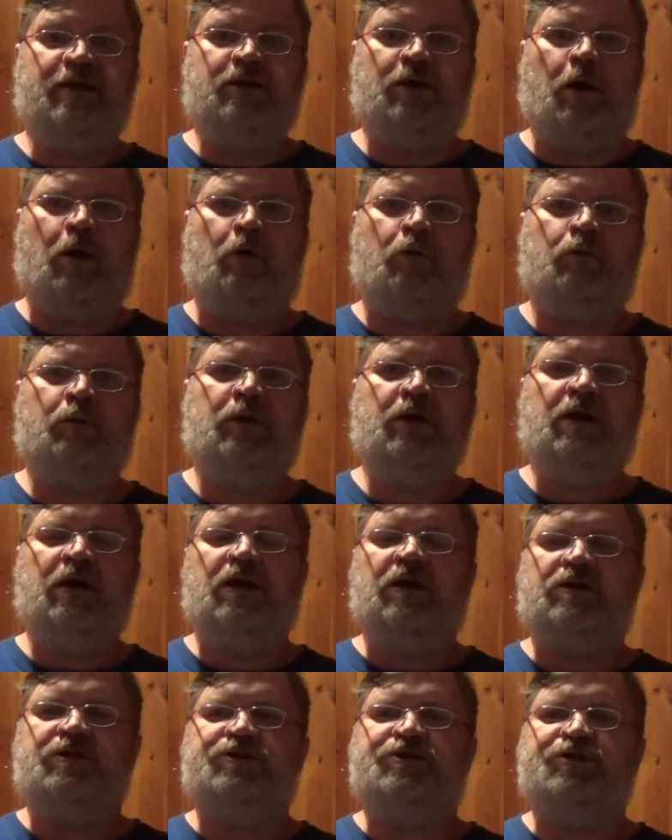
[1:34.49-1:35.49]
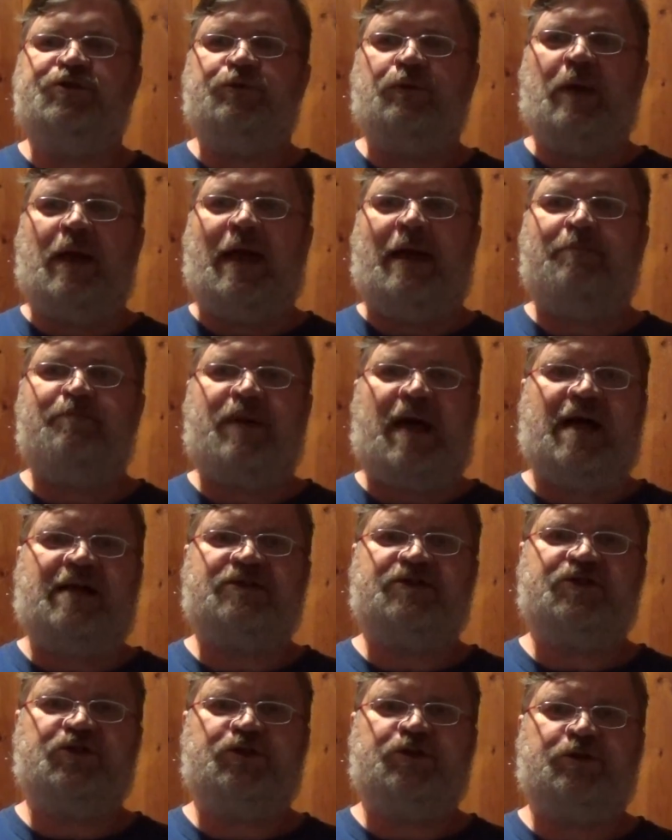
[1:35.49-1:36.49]
known to
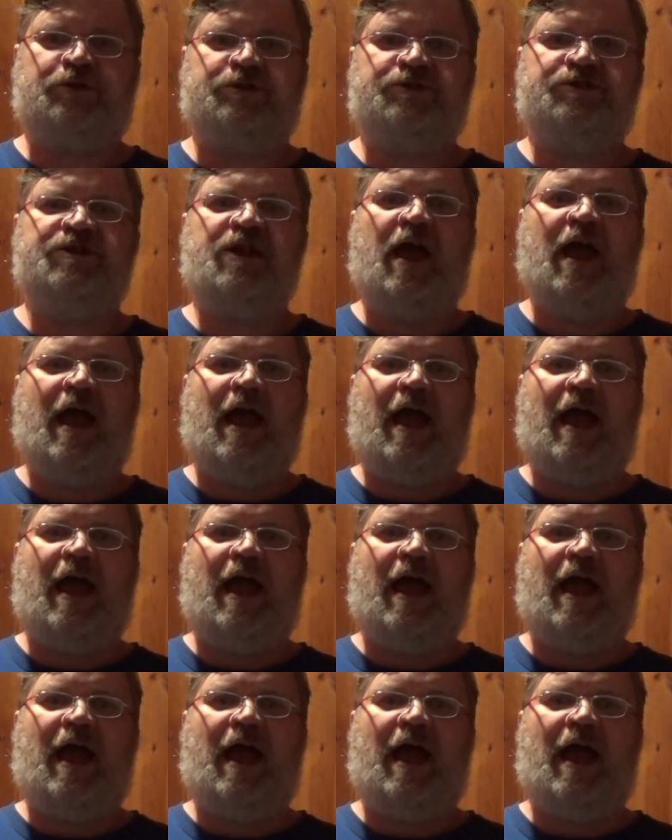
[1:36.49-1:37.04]
ambassadors